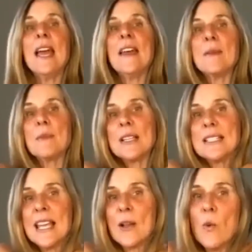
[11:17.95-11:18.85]
And then we're going
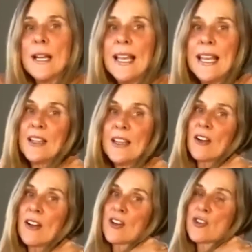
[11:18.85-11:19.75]
to take one hand
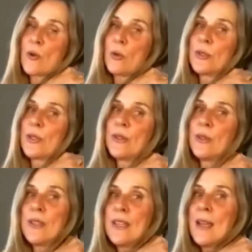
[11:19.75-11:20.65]
on our shoulder.
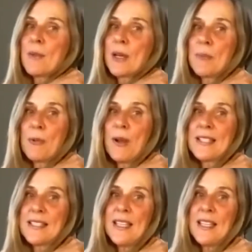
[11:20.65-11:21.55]
We're going to
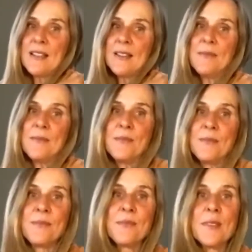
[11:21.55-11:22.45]
press in,
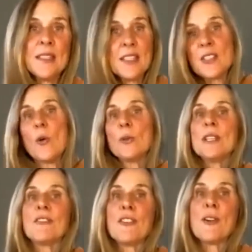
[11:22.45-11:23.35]
just hold
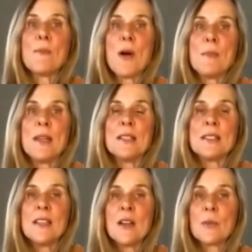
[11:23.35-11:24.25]
it for a moment,
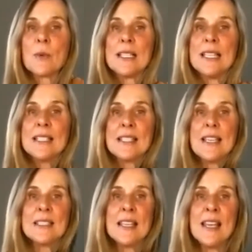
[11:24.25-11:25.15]
release
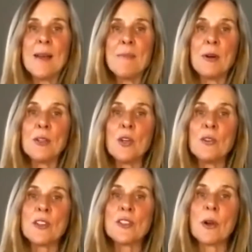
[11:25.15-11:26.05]
it, and pull
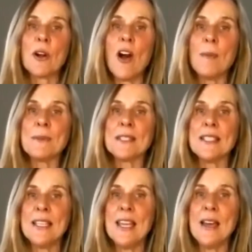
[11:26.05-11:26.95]
over to our
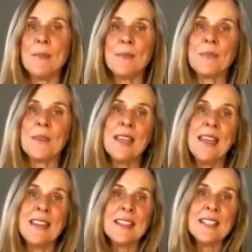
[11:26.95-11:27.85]
opposite hip.
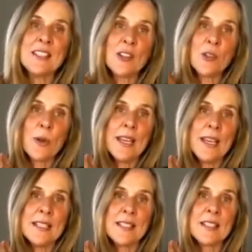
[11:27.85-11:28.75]
And this is a
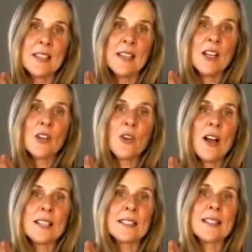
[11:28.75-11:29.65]
great
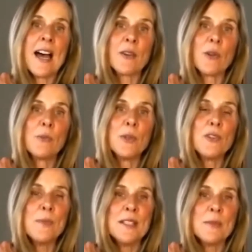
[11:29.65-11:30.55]
cross-lateral
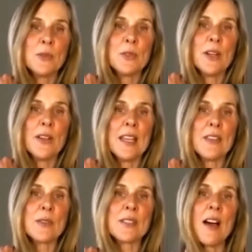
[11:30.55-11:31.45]
movement. We'll do it on the
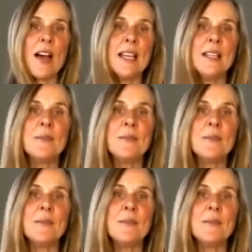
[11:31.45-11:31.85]
other side.